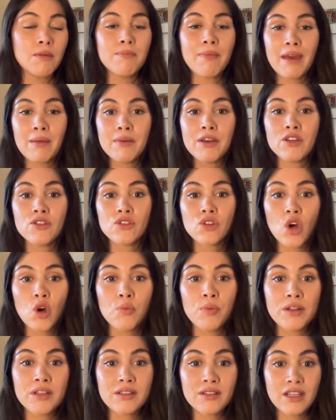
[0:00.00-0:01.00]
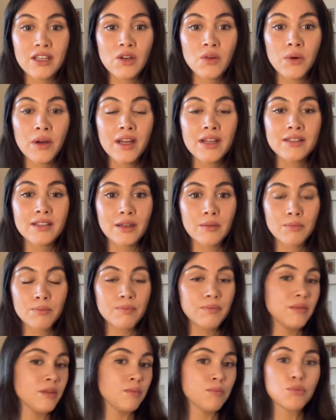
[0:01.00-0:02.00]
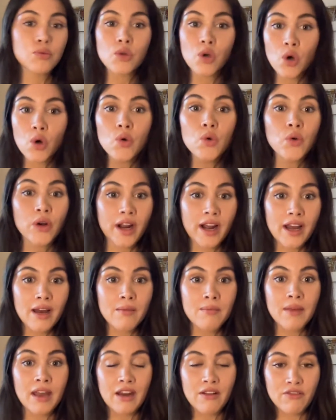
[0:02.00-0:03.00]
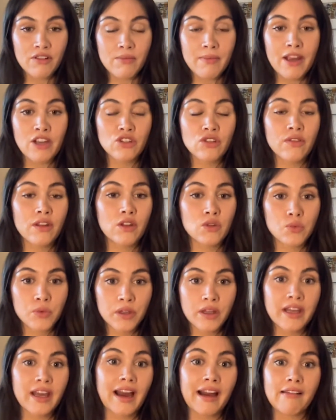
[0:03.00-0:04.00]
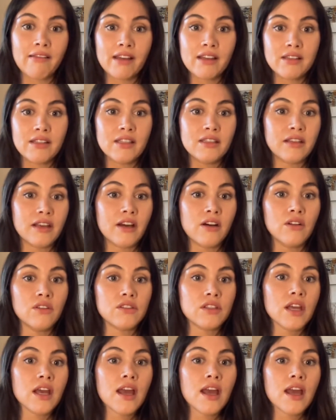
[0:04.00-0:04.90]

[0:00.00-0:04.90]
maybe a scope and sequence and program information that's really highly detailed.